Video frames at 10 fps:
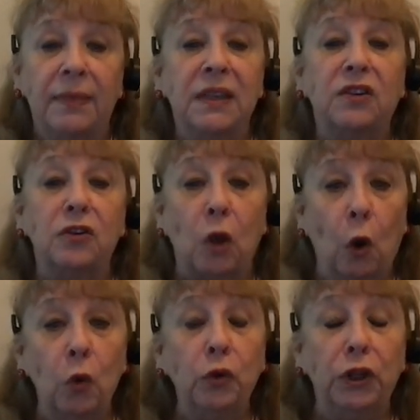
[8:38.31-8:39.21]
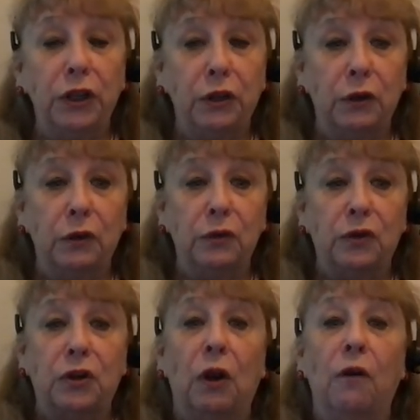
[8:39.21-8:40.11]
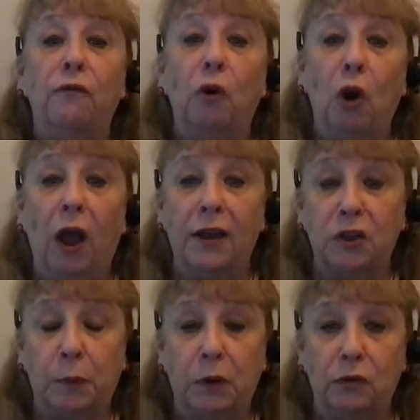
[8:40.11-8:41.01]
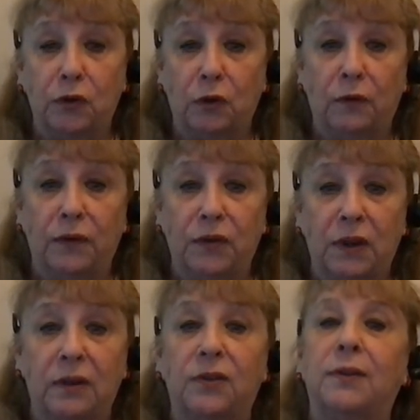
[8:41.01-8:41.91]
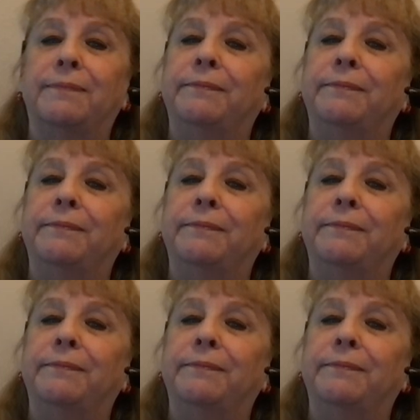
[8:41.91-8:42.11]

This is only used for hospital services.